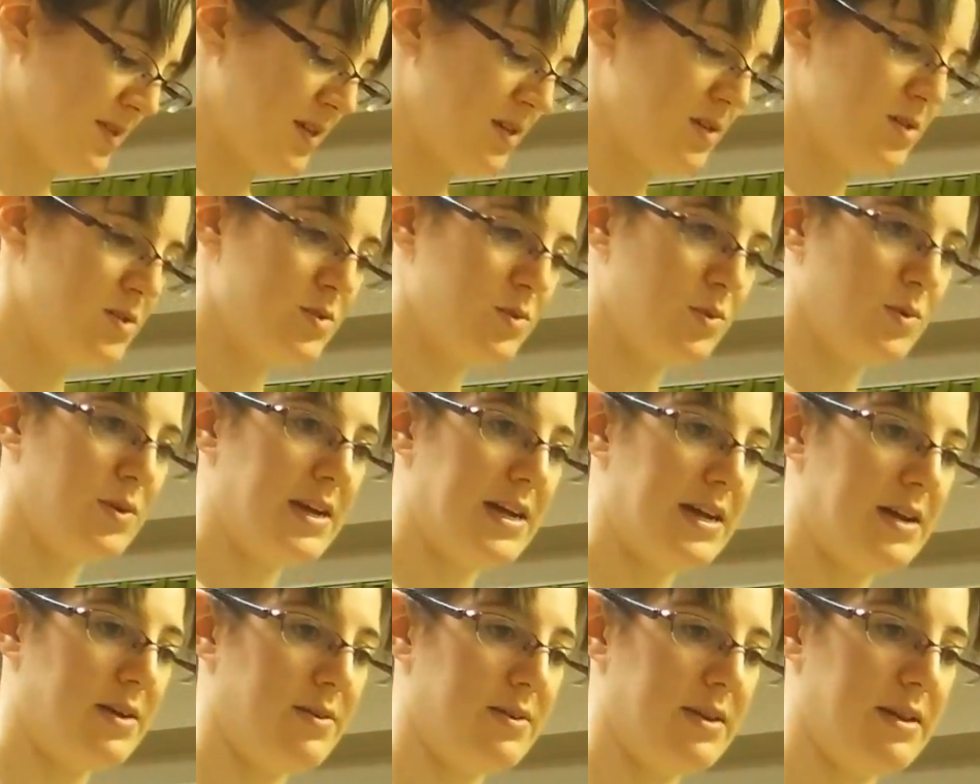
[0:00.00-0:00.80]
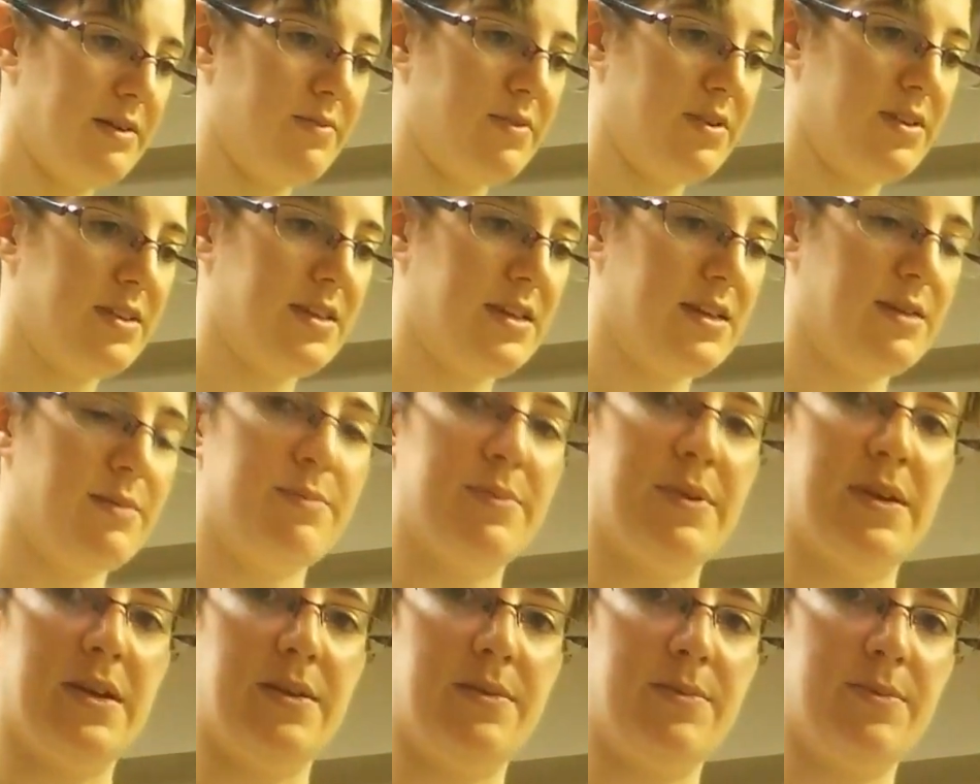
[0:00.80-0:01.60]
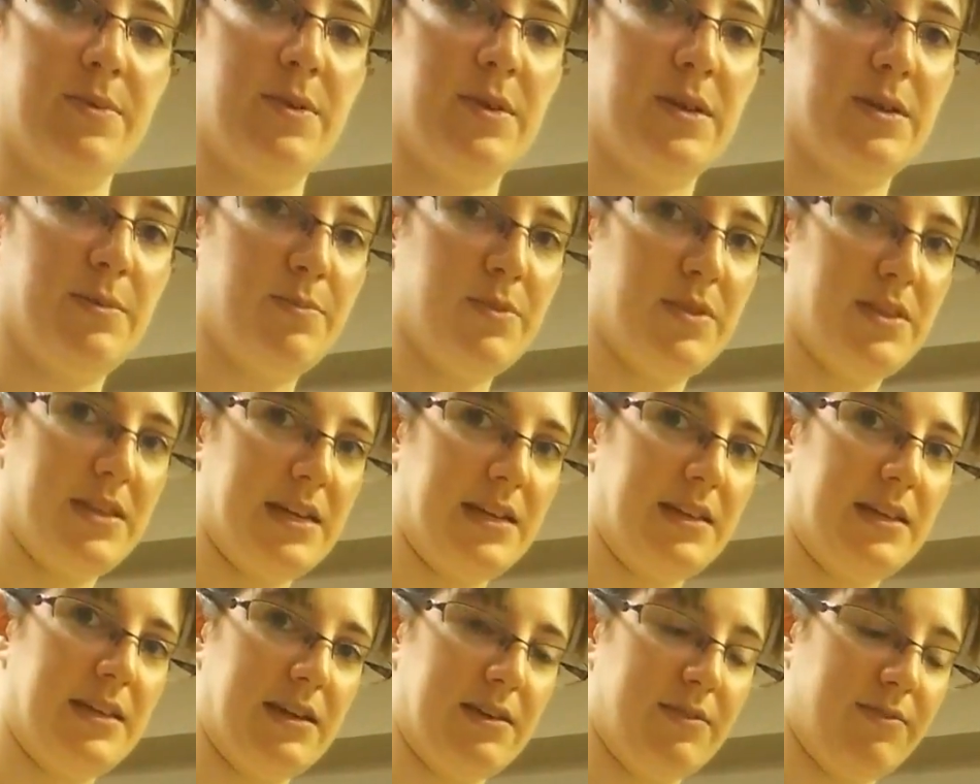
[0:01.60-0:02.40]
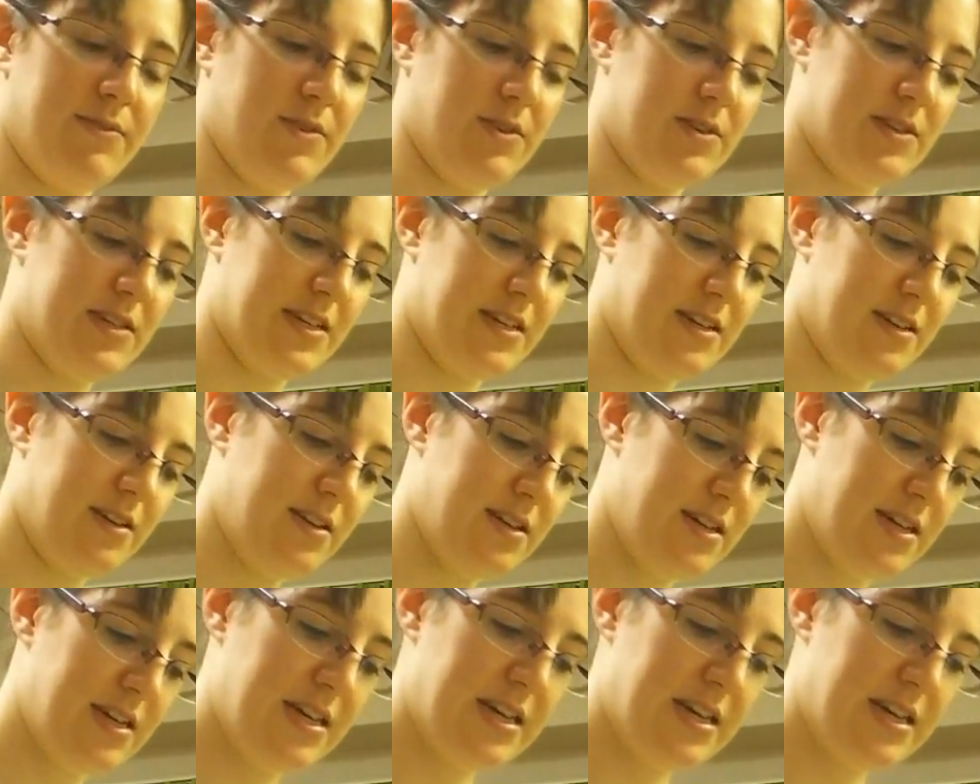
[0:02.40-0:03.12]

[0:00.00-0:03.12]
sort out everything, but we're going to put that there for a second.